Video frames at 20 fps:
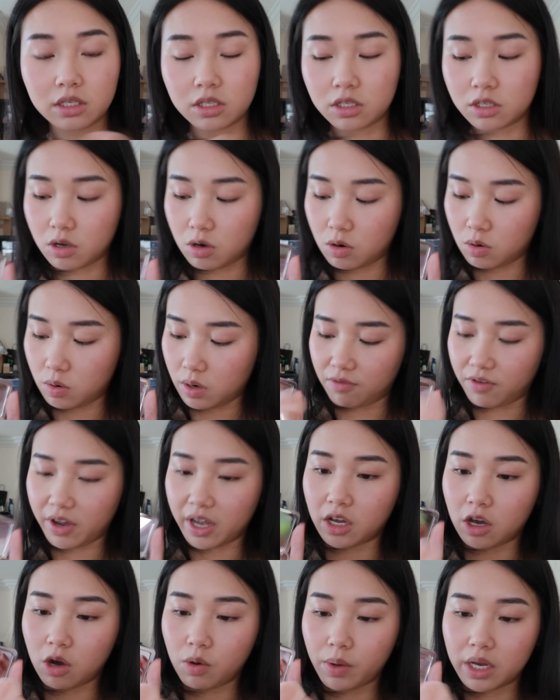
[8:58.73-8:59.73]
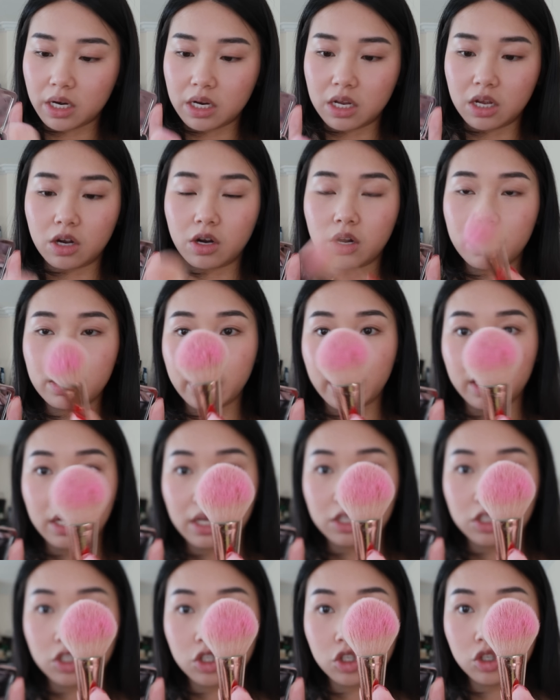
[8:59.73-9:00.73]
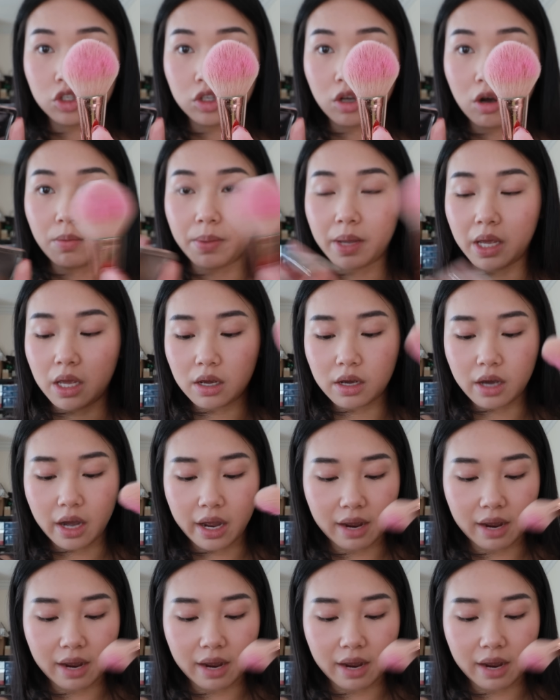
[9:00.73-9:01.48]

so if I go in here, like it's so pink,